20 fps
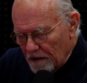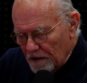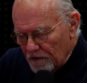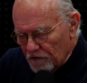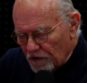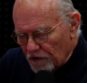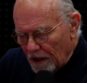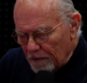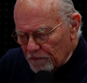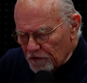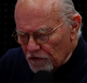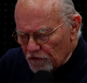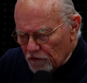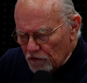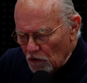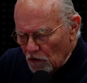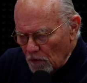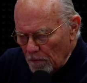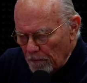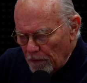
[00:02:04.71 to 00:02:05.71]
James's
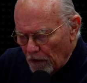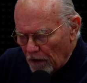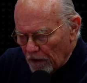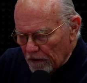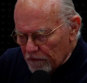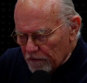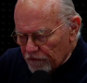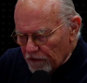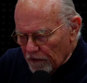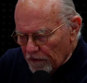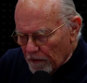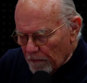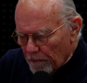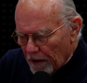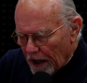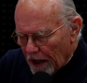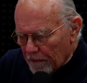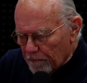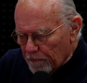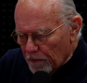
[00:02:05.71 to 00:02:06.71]
new book, From the
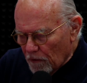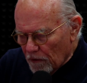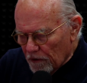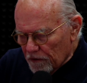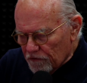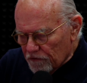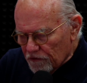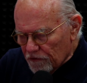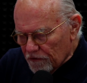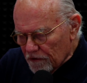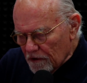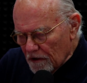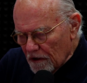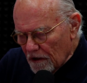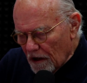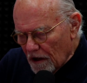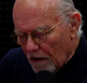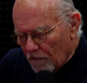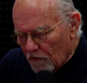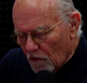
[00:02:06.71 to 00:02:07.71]
Back Porch
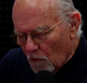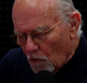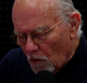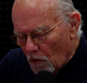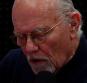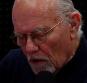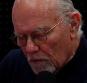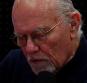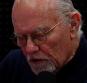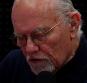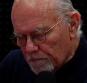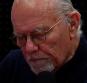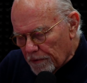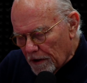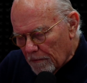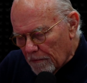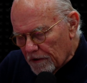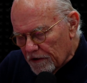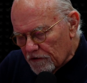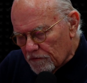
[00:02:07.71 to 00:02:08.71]
of a War, was
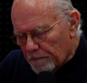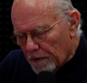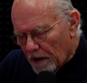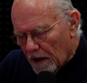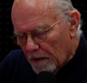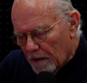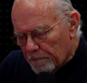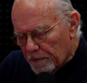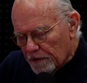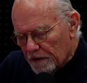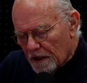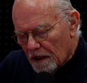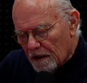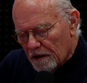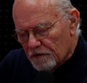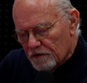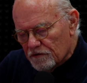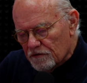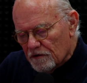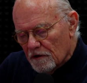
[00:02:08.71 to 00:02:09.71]
published by
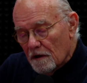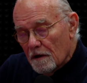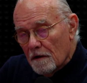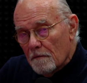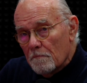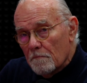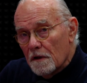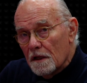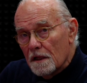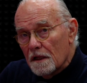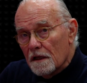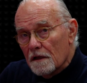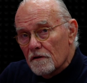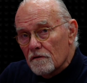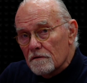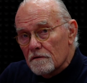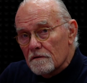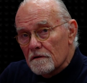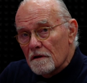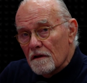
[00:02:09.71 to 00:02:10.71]
Pinellas Media
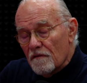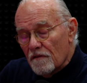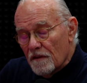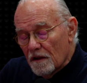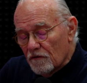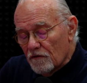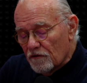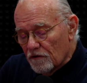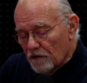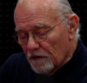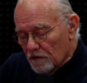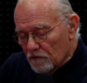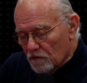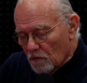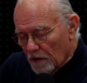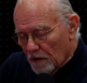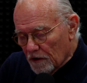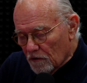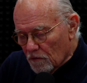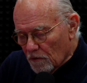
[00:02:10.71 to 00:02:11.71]
this year,
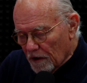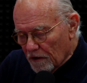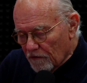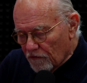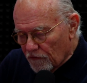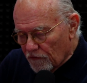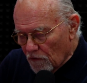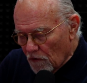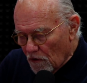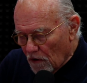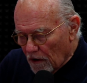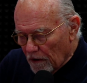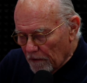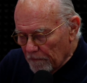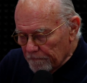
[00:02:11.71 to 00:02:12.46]
2024,